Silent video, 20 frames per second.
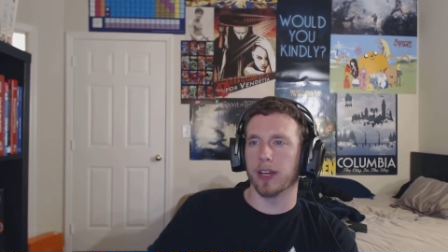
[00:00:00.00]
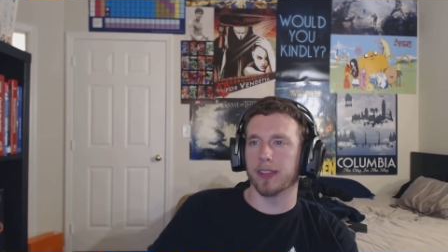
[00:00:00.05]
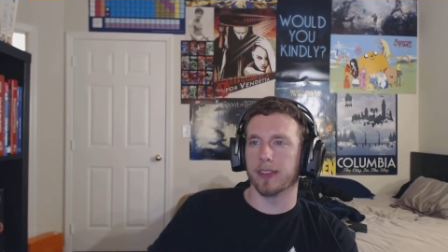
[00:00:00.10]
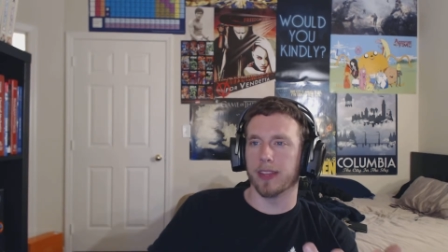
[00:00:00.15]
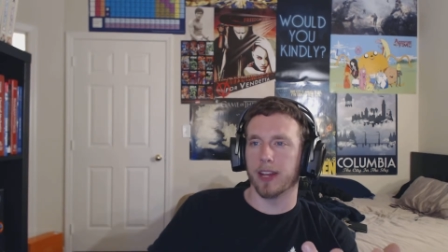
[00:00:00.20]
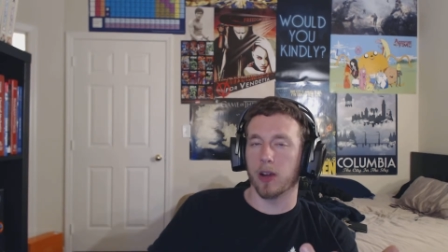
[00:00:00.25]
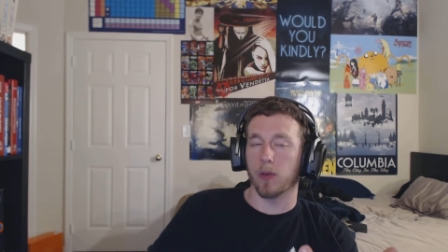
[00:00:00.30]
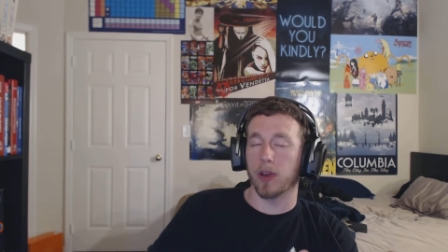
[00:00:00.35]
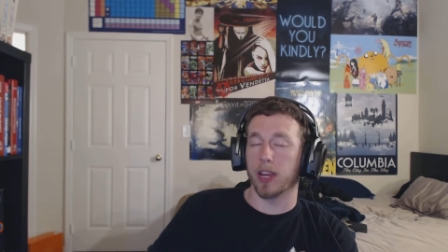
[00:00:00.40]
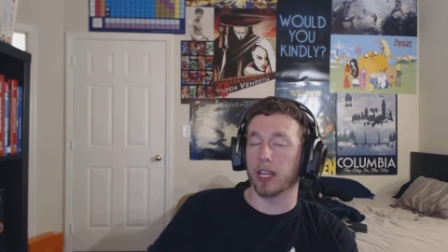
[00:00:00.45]

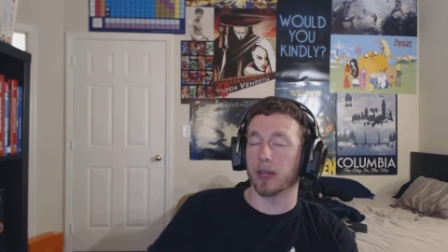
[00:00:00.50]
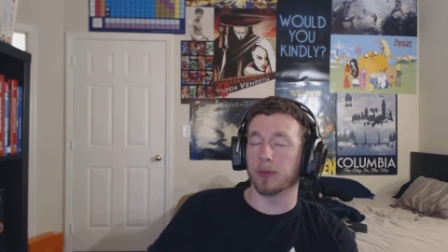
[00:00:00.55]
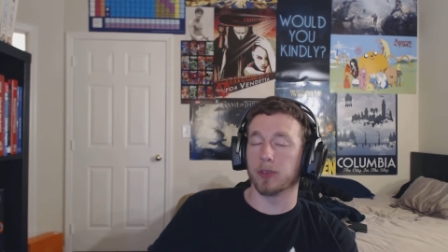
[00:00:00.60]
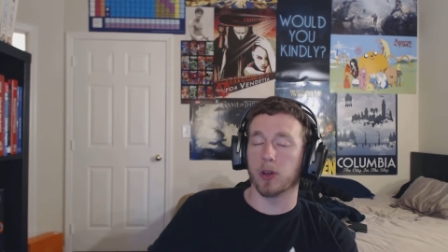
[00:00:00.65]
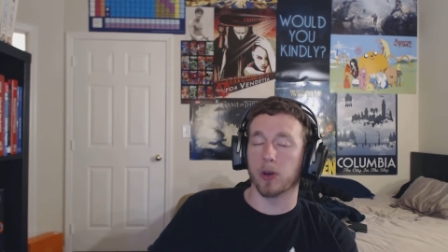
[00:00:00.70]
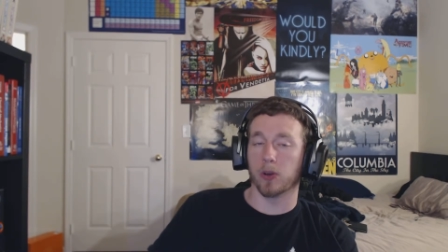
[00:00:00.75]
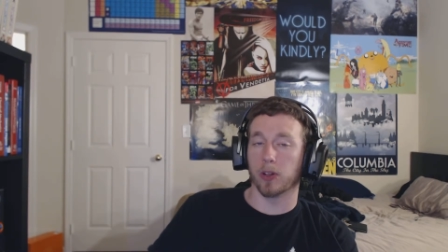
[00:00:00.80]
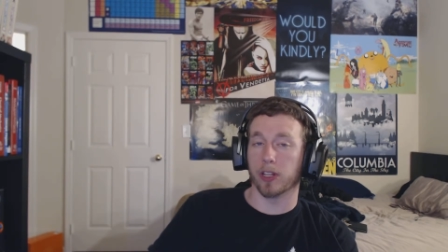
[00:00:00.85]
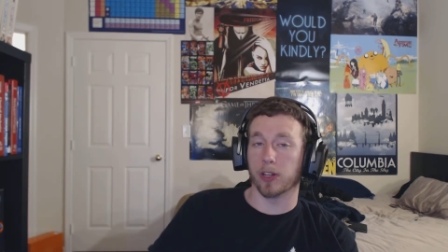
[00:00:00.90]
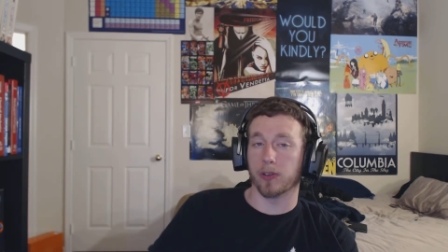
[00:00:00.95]
and then i wake up
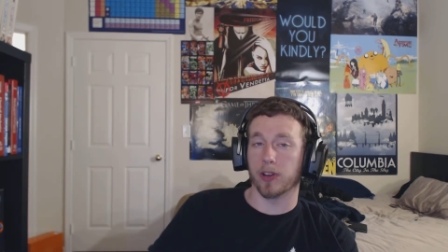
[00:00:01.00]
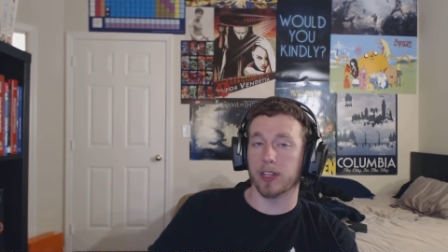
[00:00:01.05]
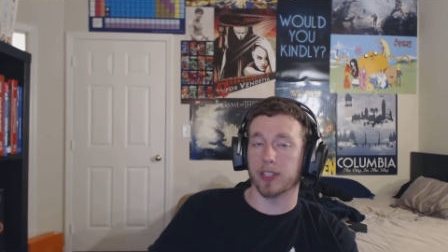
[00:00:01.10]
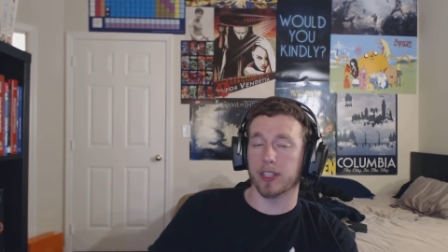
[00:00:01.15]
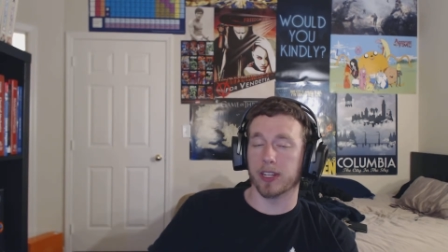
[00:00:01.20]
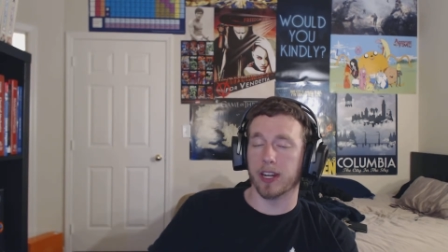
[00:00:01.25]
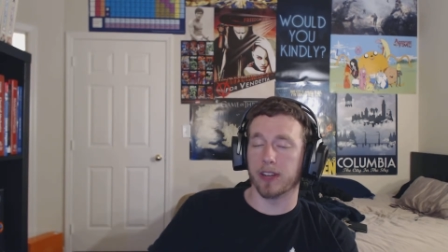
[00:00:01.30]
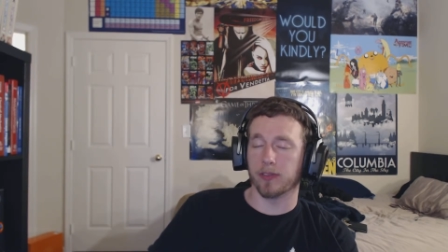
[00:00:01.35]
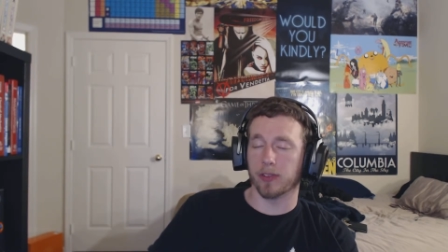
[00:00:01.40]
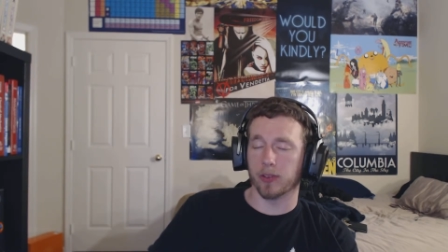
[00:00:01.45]
totally
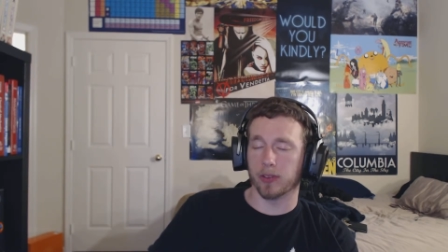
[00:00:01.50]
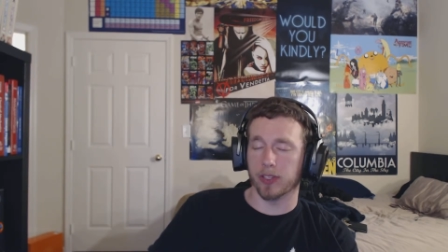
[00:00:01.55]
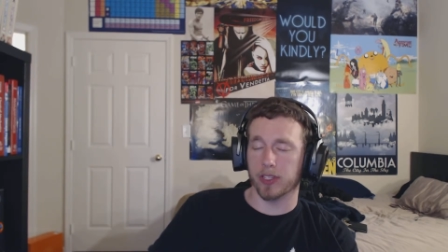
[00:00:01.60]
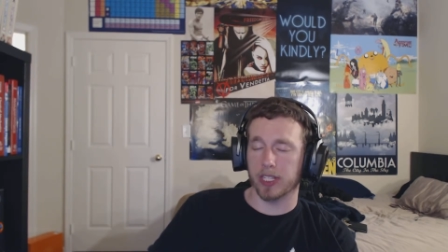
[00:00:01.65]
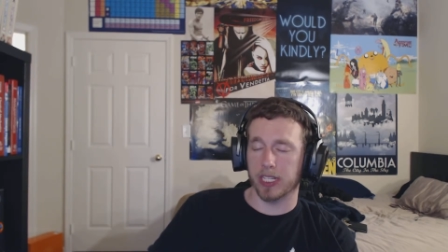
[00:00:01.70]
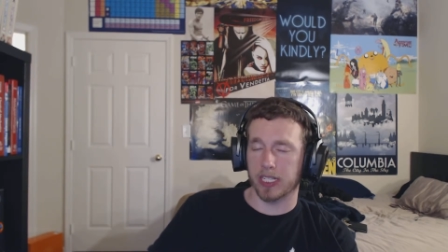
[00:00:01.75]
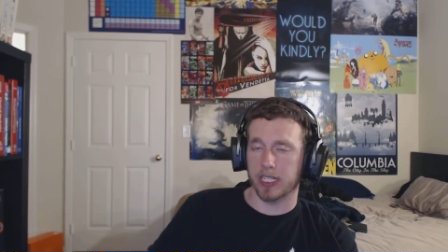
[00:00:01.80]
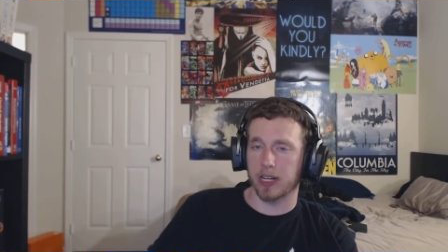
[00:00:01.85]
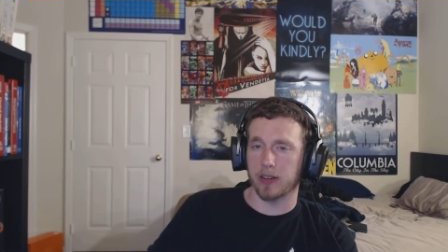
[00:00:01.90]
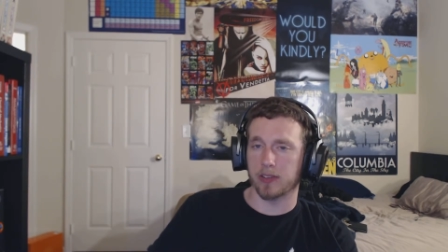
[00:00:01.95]
rested after only
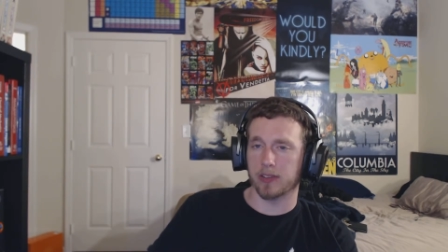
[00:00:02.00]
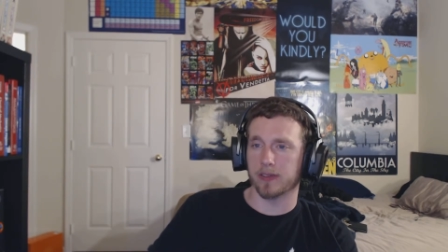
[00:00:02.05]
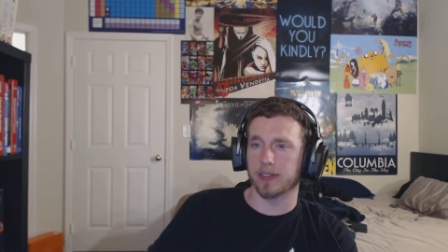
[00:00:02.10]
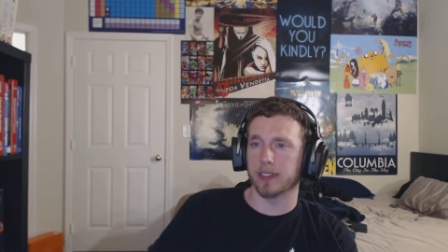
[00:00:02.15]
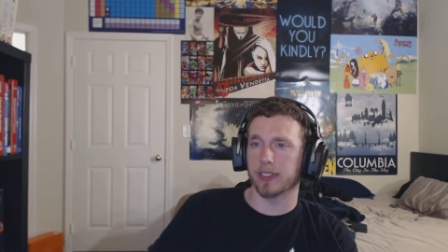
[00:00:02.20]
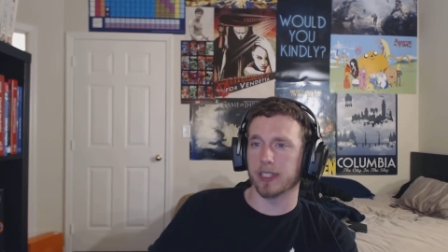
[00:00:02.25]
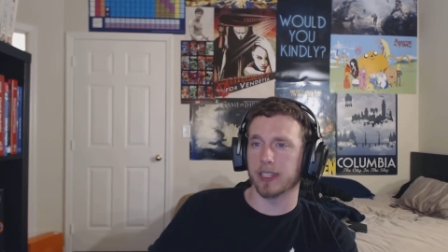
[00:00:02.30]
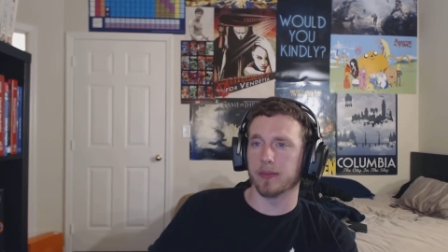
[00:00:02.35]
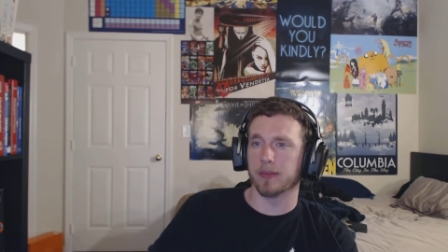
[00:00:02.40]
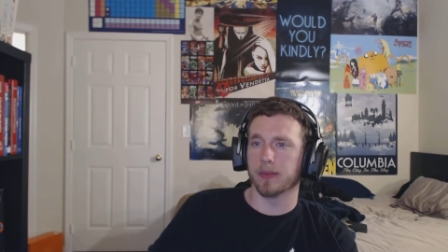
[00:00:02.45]
six hours of
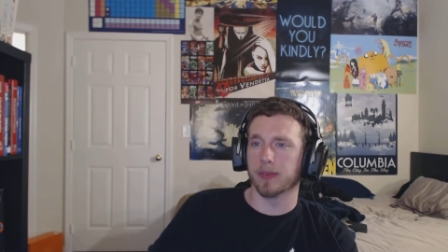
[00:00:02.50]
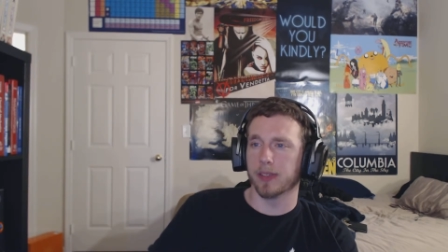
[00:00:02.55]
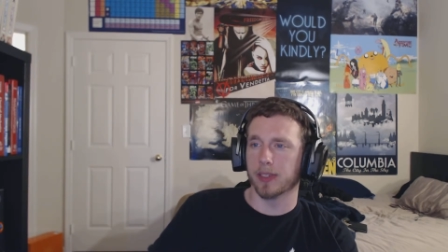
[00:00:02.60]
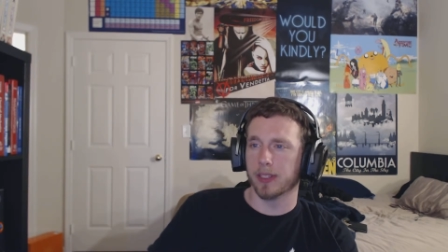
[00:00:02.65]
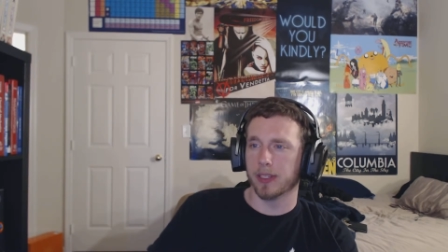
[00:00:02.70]
sleep